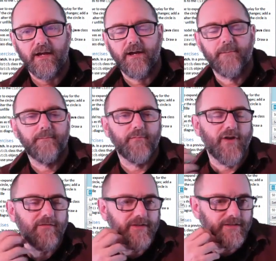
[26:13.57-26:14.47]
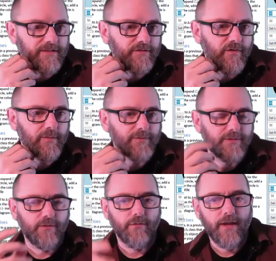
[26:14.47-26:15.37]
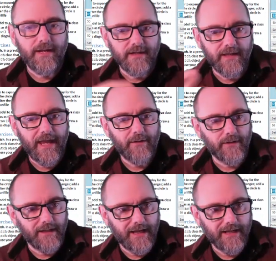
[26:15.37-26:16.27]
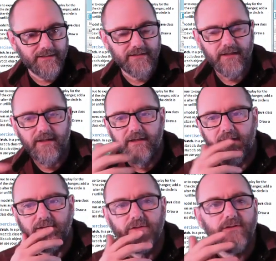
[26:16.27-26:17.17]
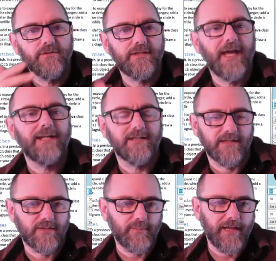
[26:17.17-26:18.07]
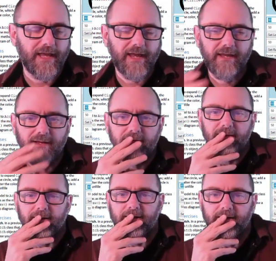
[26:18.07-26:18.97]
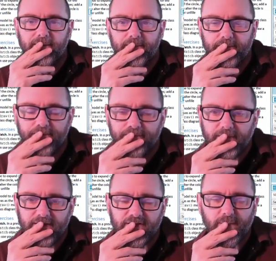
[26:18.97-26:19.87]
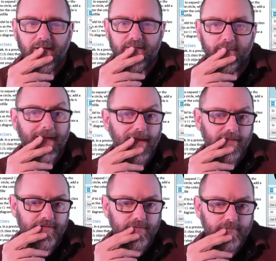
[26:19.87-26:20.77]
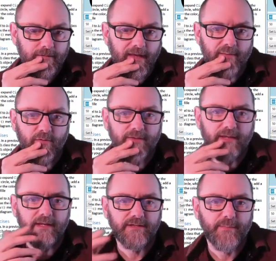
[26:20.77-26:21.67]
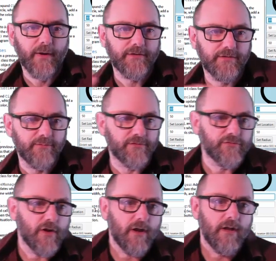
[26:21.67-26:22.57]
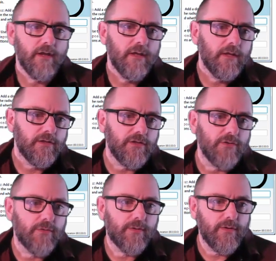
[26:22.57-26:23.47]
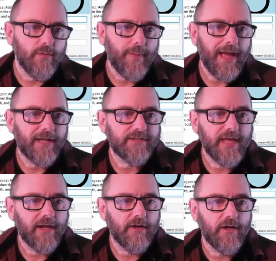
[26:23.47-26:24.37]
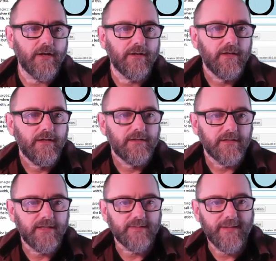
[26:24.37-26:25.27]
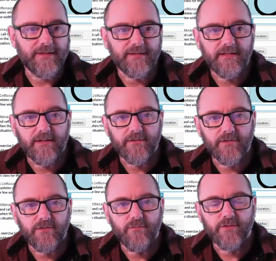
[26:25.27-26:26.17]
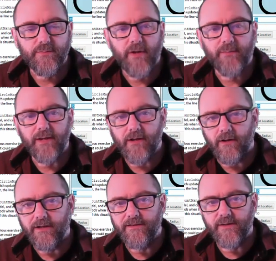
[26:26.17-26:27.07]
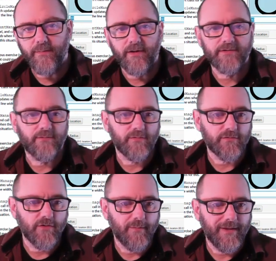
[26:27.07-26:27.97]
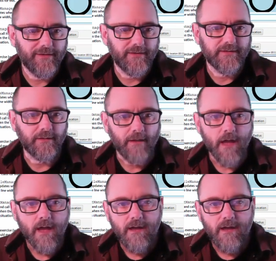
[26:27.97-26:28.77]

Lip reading: private instance variables, you create an account class, and you use that to display the balance. And when they hit deposit and withdraw, you pass that on to these methods here. So you respond by calling the deposit and withdraw methods,